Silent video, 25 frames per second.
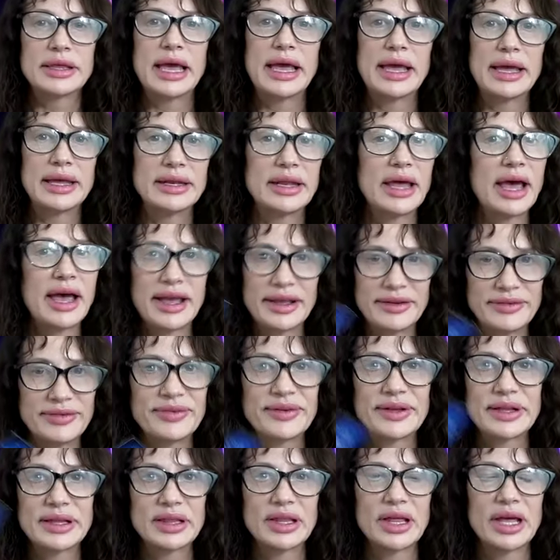And I
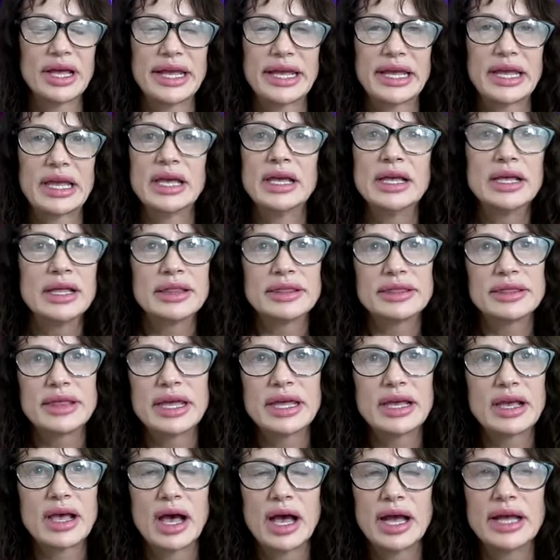feel like
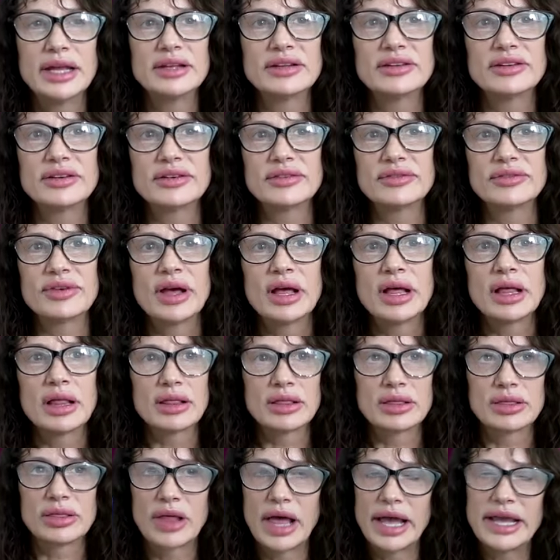they kind of
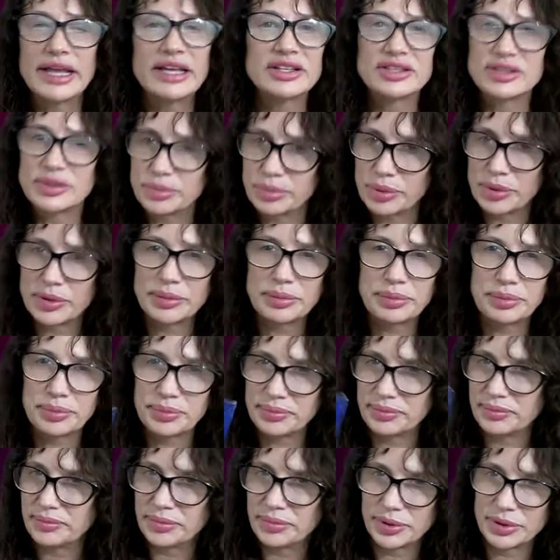like to
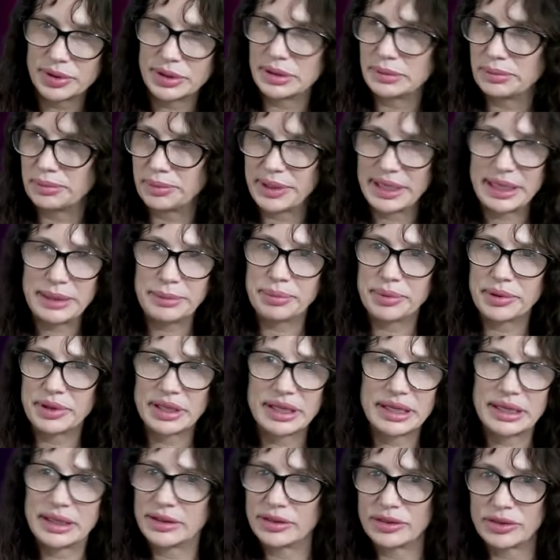put people
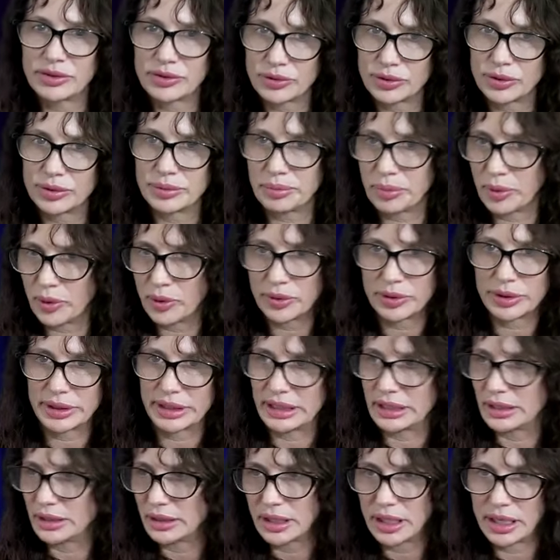in third
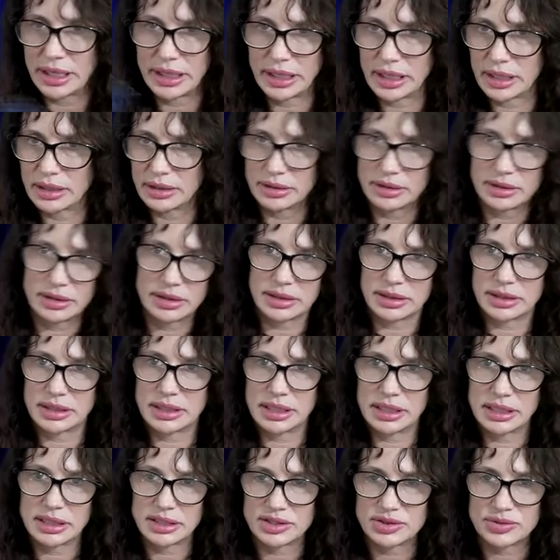party like
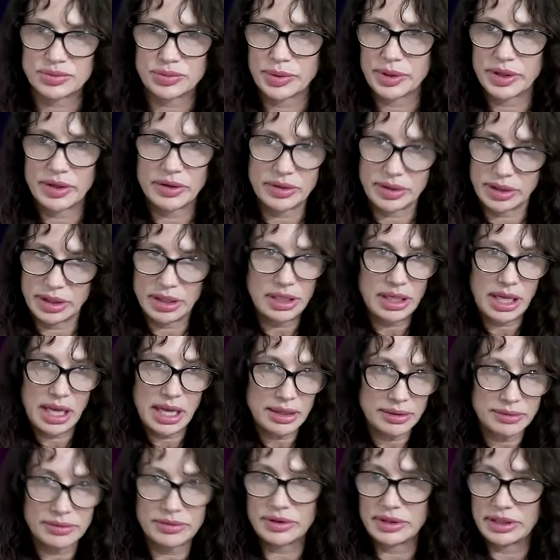things where
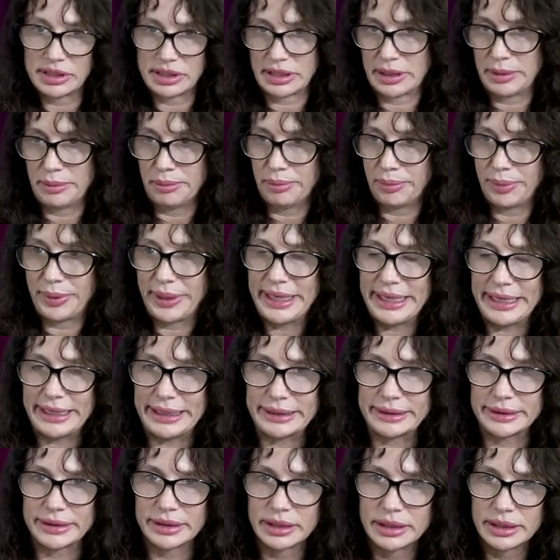again to
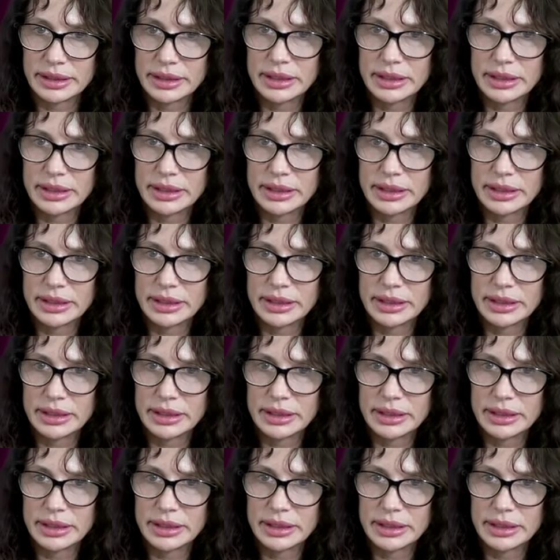compete